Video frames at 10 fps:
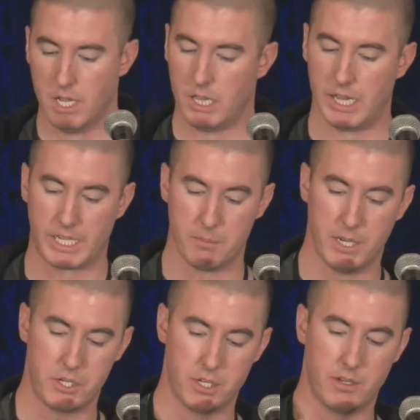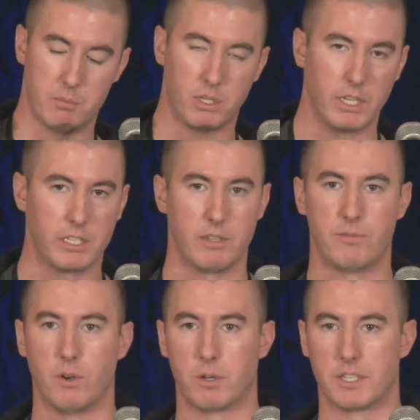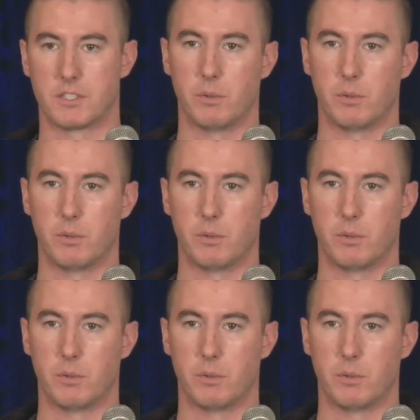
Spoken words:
like I mentioned, politically focused,